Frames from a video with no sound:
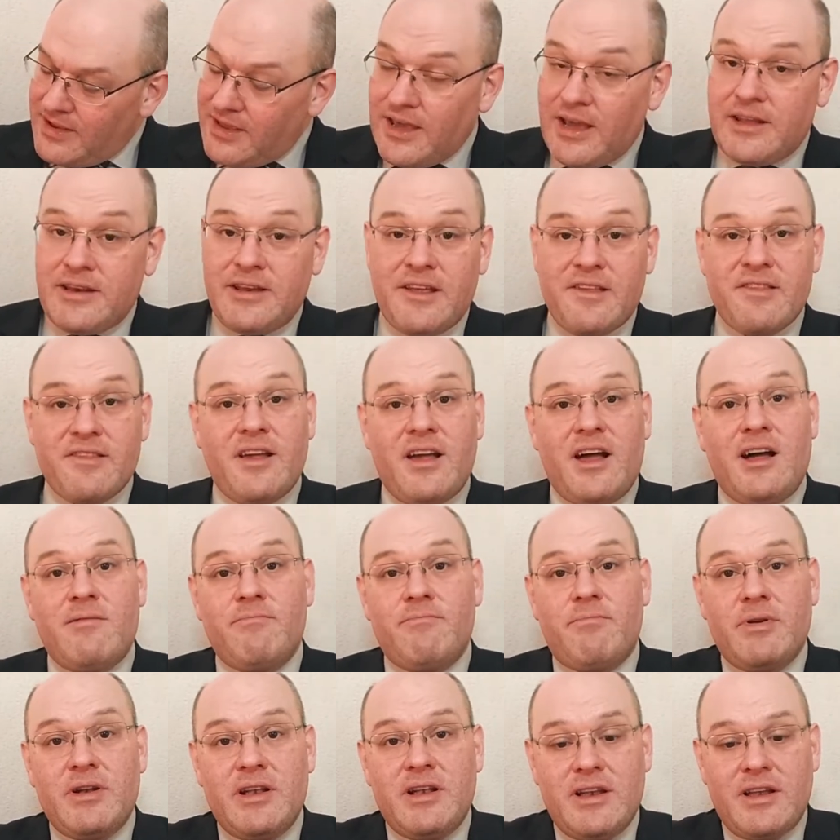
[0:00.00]
An
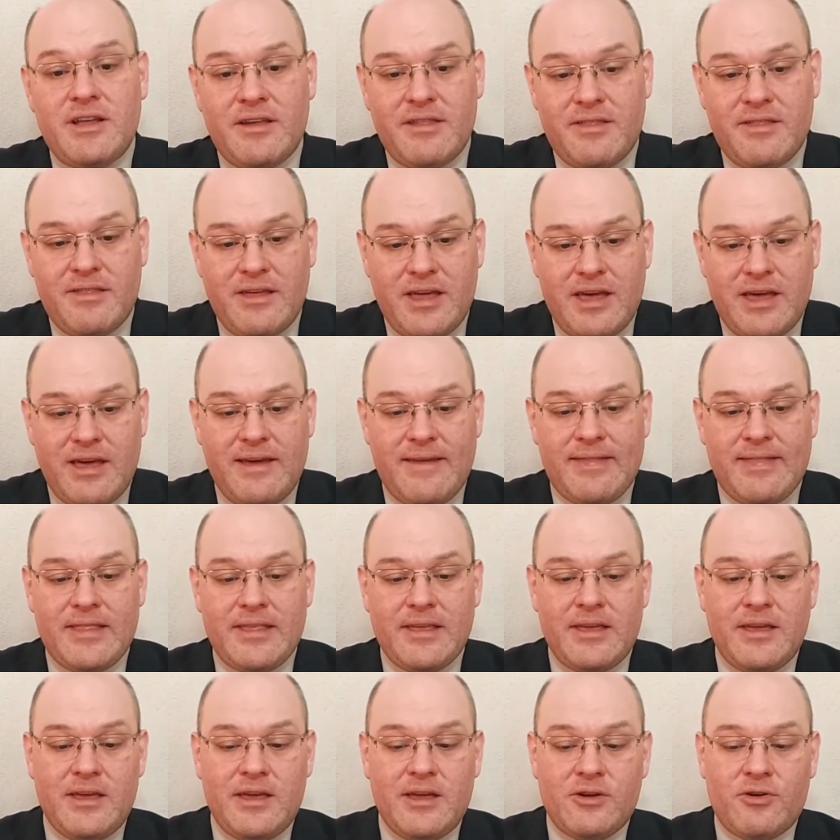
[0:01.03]
example
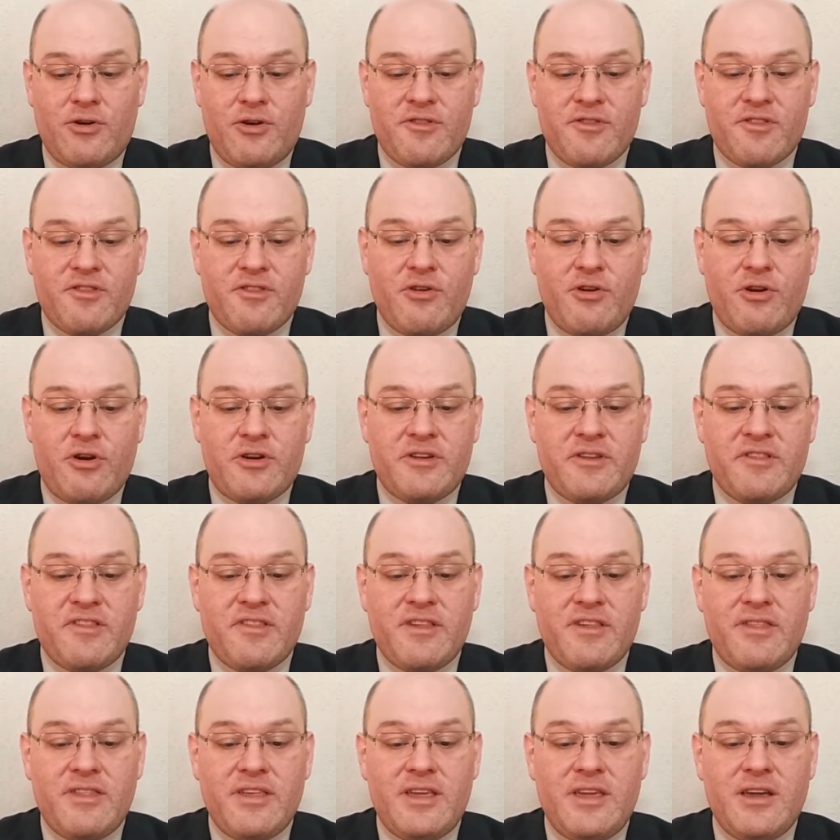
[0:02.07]
that
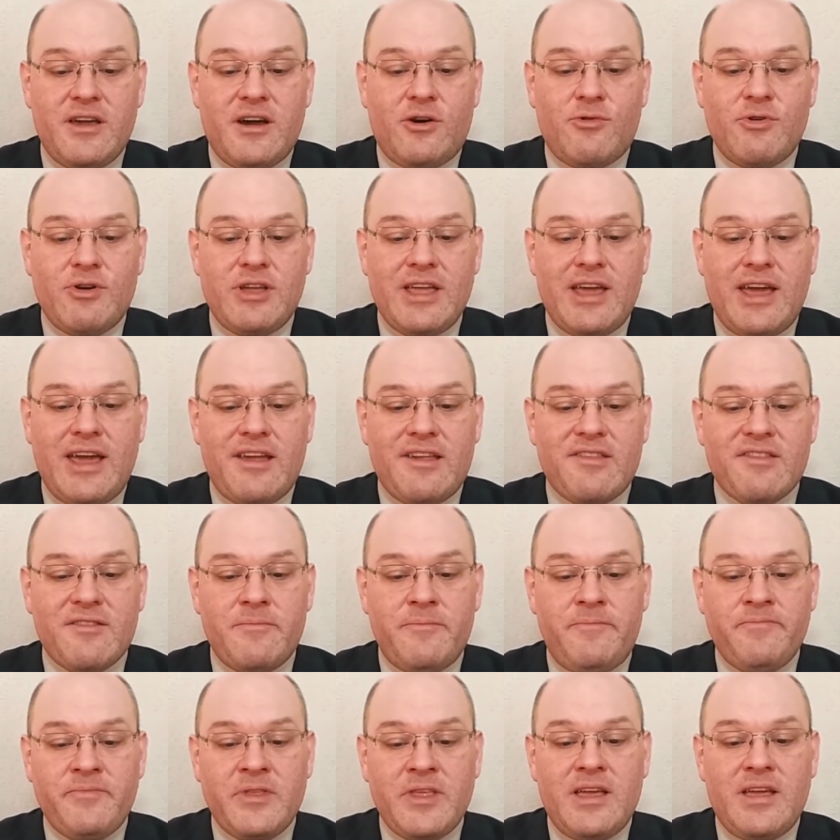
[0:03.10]
concerns the OES